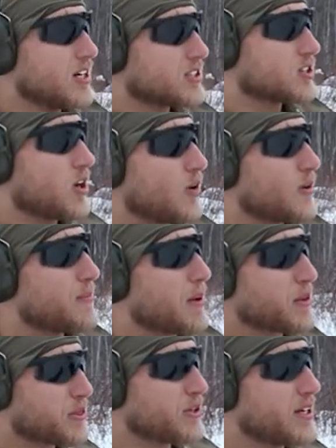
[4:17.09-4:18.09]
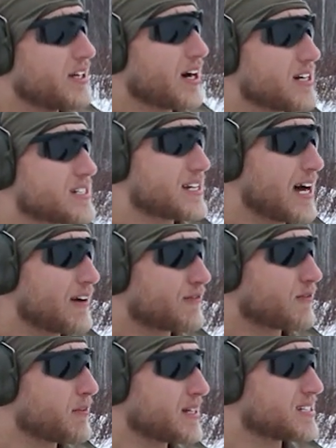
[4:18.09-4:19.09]
So we're about 30 yards down
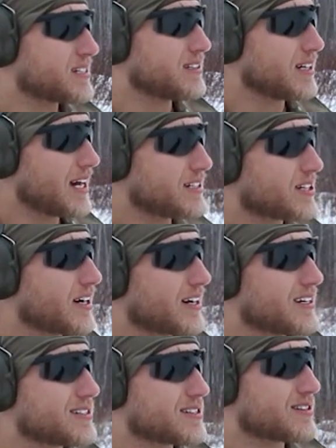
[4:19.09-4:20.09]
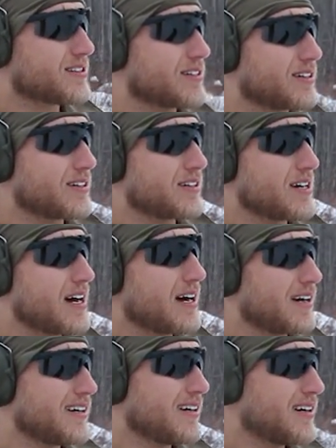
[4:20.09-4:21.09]
from my steel head targets. They're
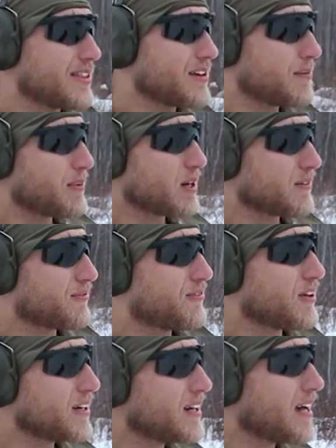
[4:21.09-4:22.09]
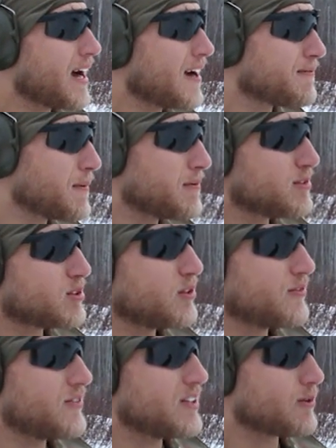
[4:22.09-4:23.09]
about 1.5 feet, maybe 2
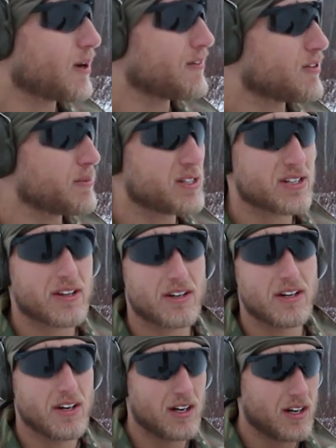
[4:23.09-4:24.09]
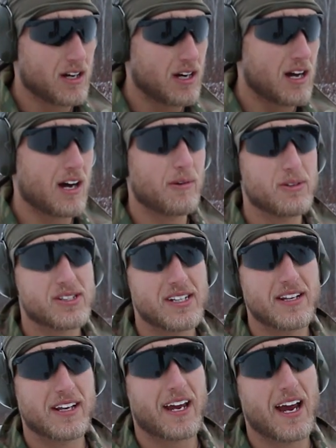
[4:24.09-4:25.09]
feet away from each other. We'll see
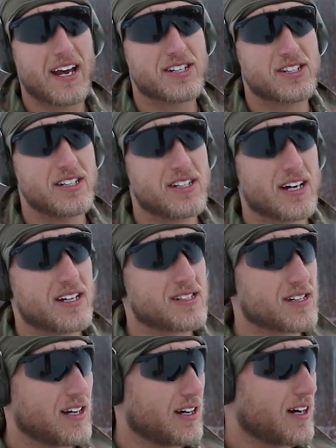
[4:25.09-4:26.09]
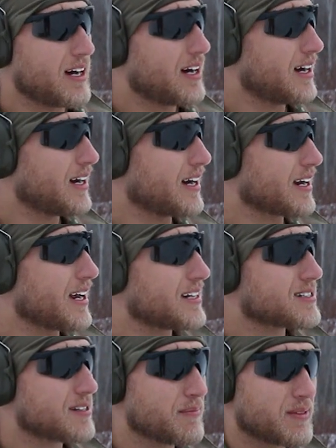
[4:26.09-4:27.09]
how the KSG does
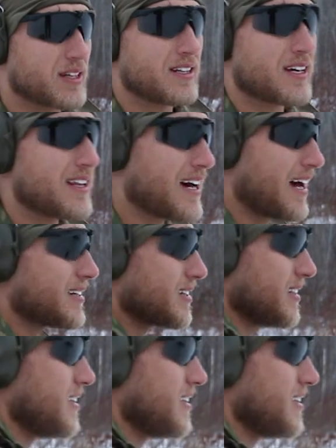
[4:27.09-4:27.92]
against something like that.